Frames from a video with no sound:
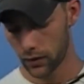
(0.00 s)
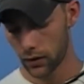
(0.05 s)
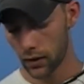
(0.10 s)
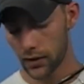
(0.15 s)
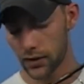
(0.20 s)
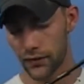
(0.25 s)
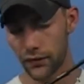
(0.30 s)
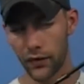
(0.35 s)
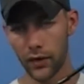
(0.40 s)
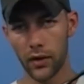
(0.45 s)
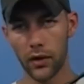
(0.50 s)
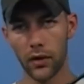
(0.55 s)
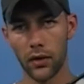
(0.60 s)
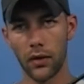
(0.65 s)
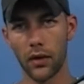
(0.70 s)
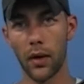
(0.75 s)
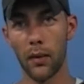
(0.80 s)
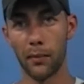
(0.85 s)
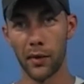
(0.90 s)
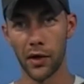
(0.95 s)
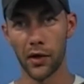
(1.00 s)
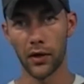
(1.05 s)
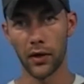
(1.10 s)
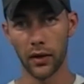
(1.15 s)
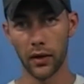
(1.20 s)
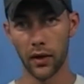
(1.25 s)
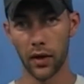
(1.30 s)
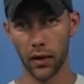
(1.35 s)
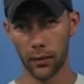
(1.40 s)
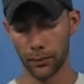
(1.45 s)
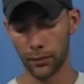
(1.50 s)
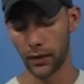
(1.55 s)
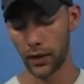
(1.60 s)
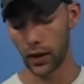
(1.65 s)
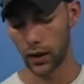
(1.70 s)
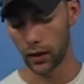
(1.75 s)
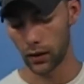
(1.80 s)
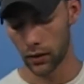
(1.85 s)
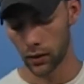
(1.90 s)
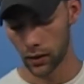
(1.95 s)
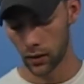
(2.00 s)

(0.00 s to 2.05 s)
It's a very good American company.